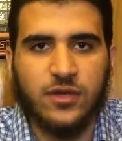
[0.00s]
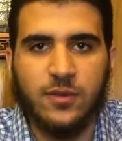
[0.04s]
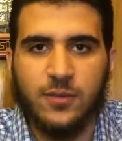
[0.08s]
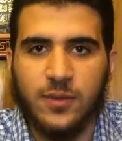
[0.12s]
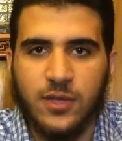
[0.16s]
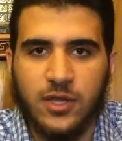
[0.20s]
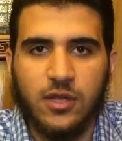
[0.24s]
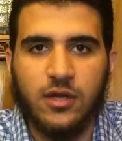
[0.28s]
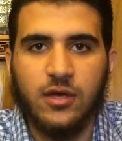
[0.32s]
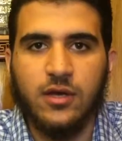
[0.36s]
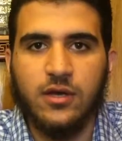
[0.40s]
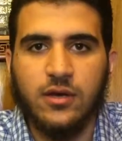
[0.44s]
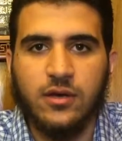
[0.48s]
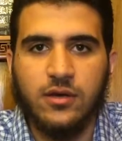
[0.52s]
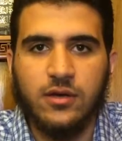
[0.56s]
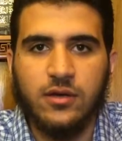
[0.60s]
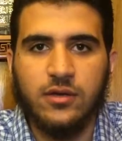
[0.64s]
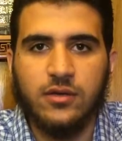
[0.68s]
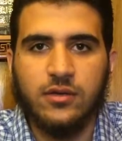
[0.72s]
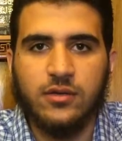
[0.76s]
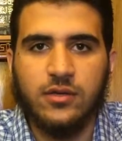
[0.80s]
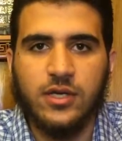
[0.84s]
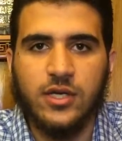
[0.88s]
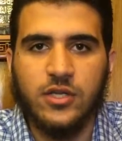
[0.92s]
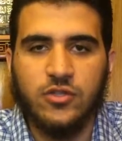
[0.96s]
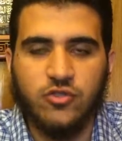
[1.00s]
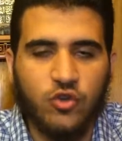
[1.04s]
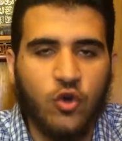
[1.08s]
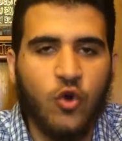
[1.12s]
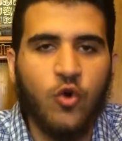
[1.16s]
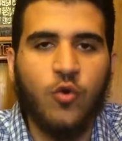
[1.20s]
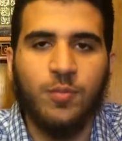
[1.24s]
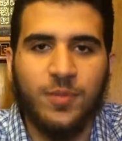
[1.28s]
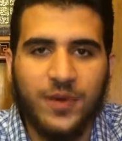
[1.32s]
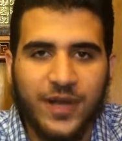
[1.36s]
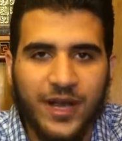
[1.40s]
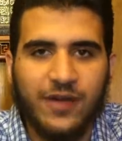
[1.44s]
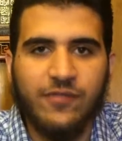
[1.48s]
Ramadan. It's
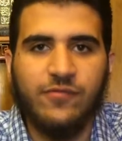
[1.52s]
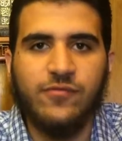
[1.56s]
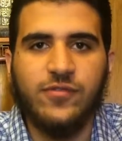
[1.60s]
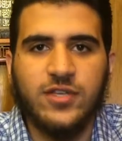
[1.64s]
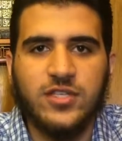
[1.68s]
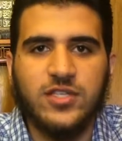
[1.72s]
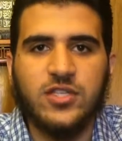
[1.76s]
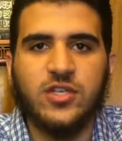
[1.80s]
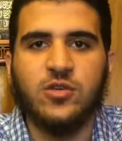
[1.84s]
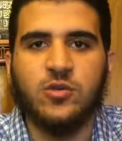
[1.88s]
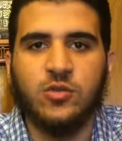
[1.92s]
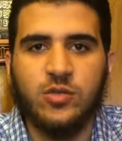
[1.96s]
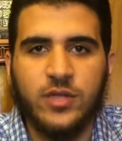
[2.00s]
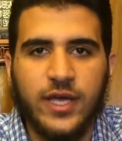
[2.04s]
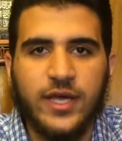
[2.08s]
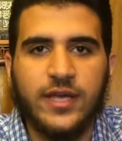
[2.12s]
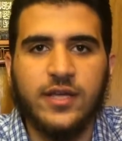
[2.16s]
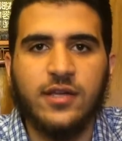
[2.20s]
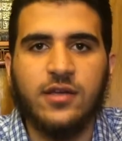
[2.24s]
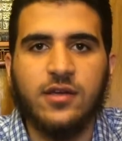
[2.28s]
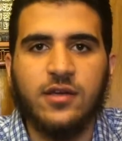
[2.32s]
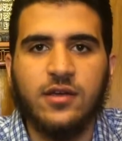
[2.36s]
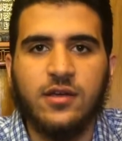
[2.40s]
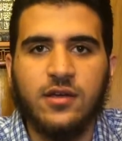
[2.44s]
open every single day.